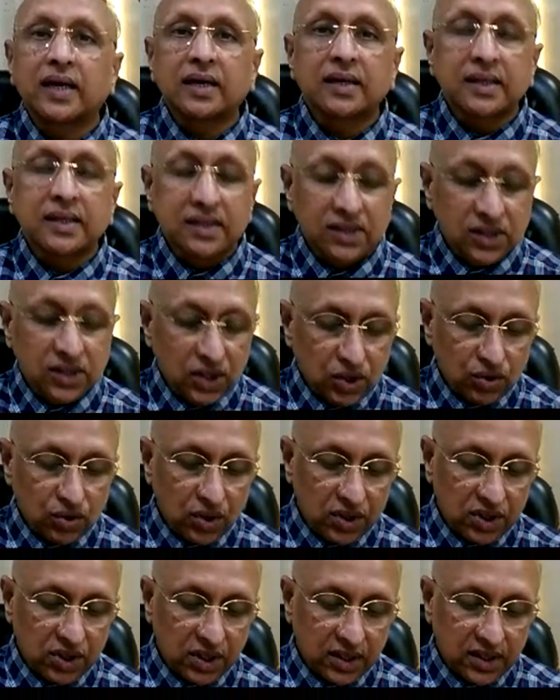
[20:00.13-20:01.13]
against
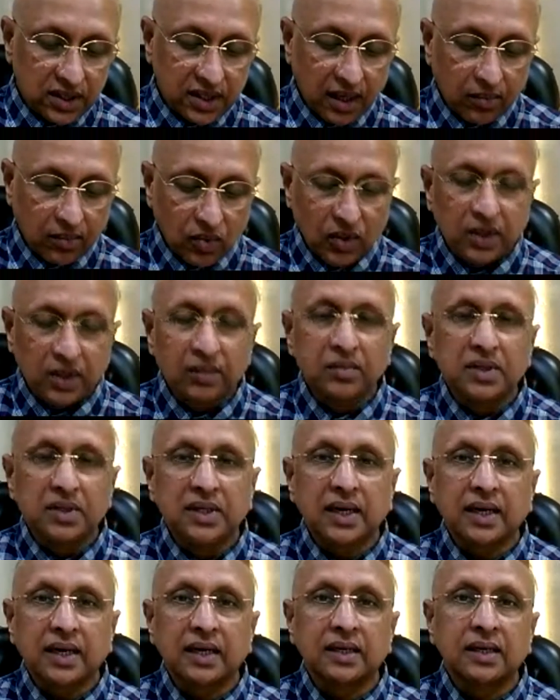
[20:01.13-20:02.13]
situation. Stramonium is
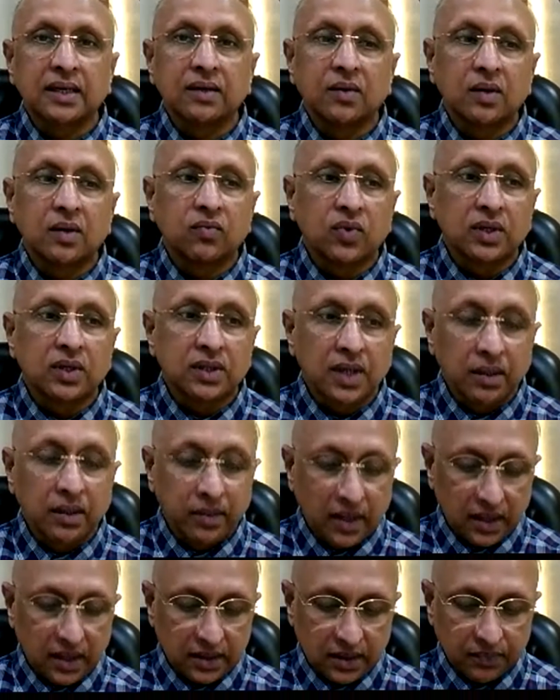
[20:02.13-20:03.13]
again given for 3
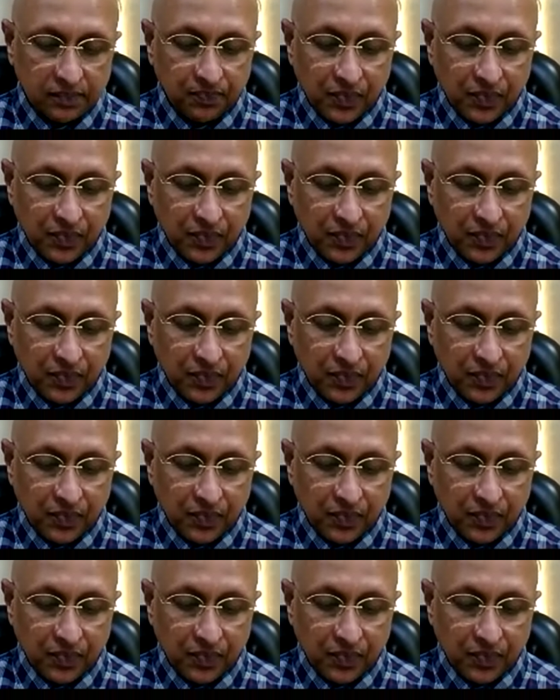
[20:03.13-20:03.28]
marks.